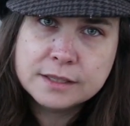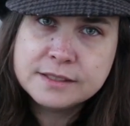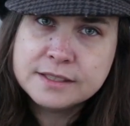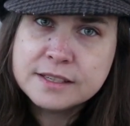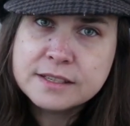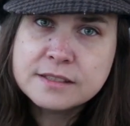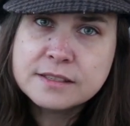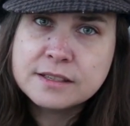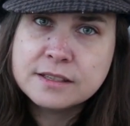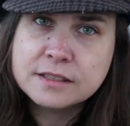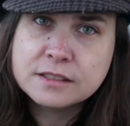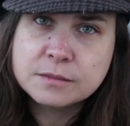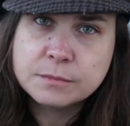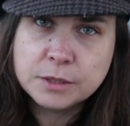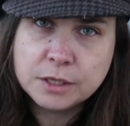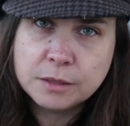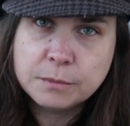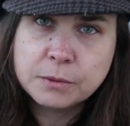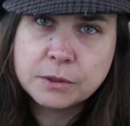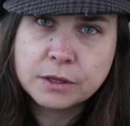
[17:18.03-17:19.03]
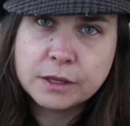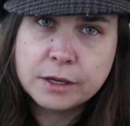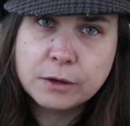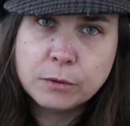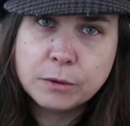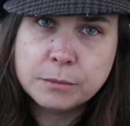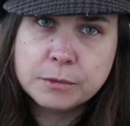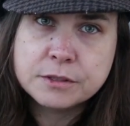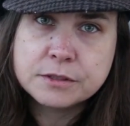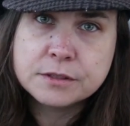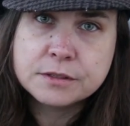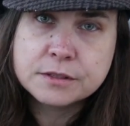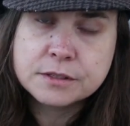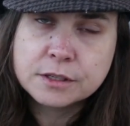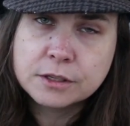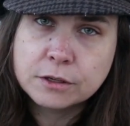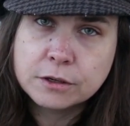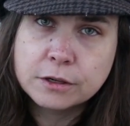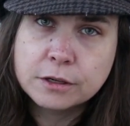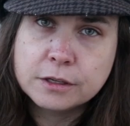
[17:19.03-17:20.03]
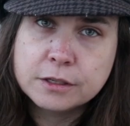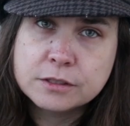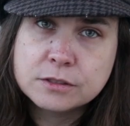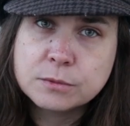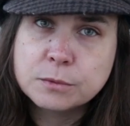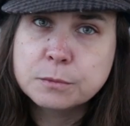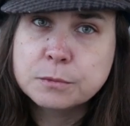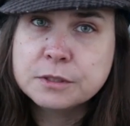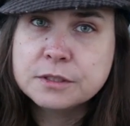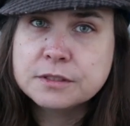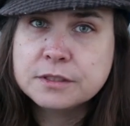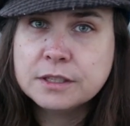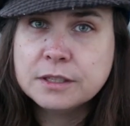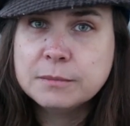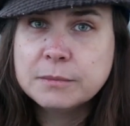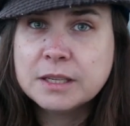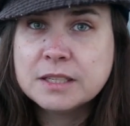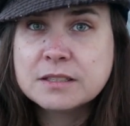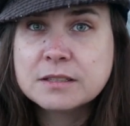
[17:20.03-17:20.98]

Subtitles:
It's easy to manipulate women's insecurities when we see